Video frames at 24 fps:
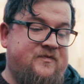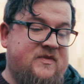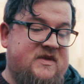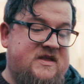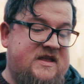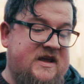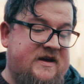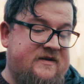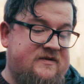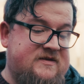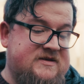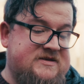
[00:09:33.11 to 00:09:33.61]

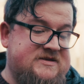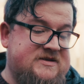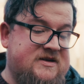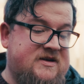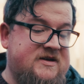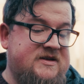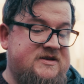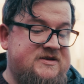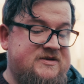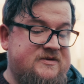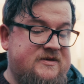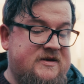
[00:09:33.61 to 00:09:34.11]
The other
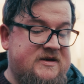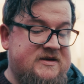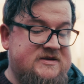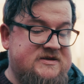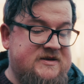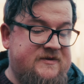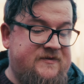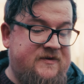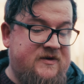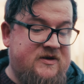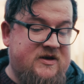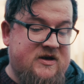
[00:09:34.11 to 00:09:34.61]
side to it is
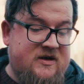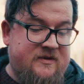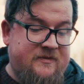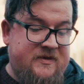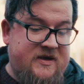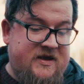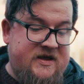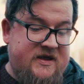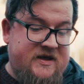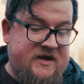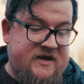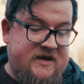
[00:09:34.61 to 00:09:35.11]
if you come
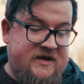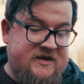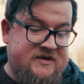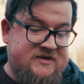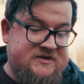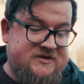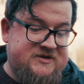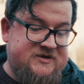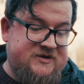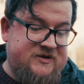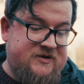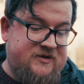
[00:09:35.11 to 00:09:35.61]
here
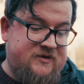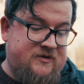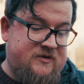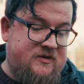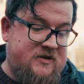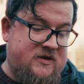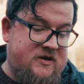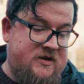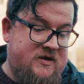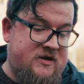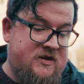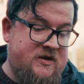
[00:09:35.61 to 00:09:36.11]
into
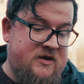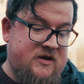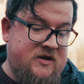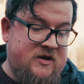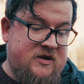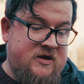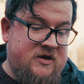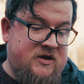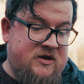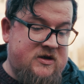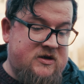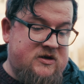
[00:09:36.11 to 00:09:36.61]

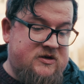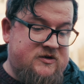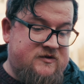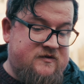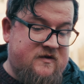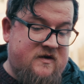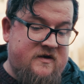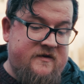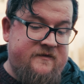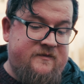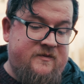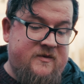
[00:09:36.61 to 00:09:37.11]

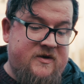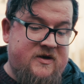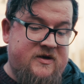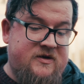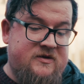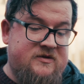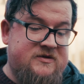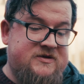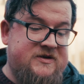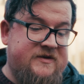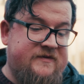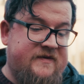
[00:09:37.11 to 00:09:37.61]
drive
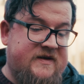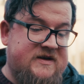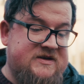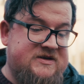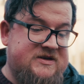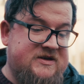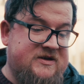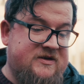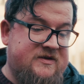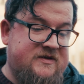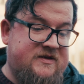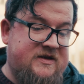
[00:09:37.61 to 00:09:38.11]
mode, you've
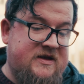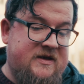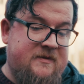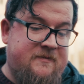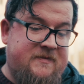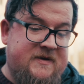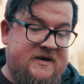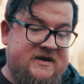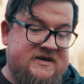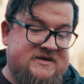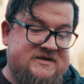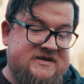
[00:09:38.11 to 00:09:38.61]
actually got the
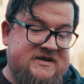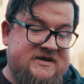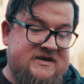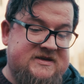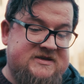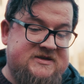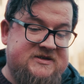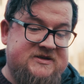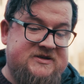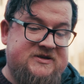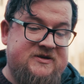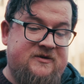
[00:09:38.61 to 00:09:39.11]
ability
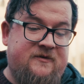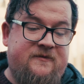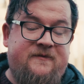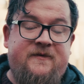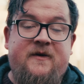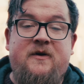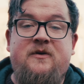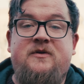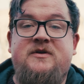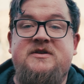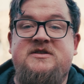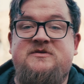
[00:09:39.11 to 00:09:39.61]
to do
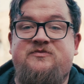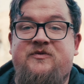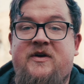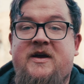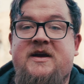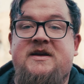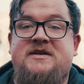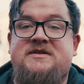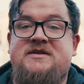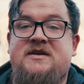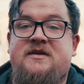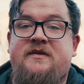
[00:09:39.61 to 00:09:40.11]
focus
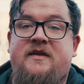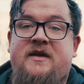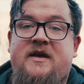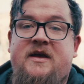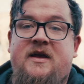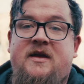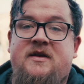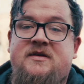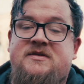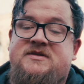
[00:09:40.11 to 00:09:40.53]
bracketing there.